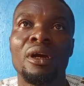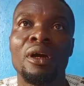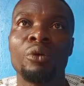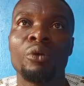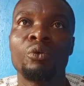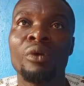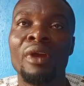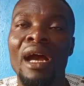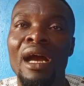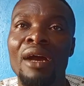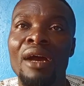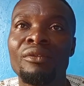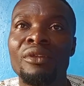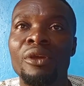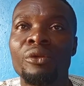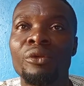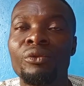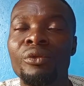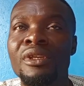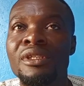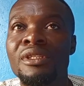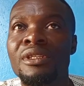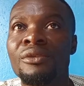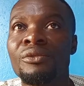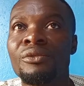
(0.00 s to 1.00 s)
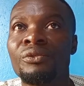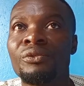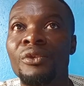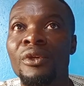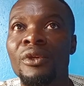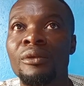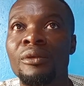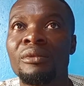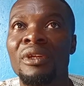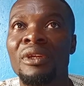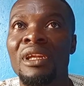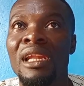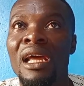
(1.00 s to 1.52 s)
We have the Christian
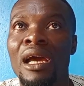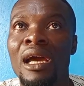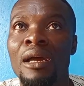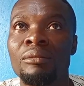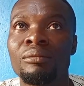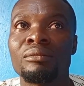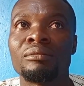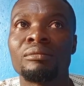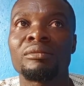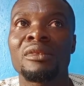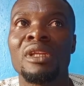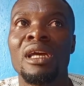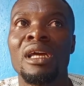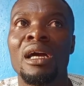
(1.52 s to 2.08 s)
Faith Lab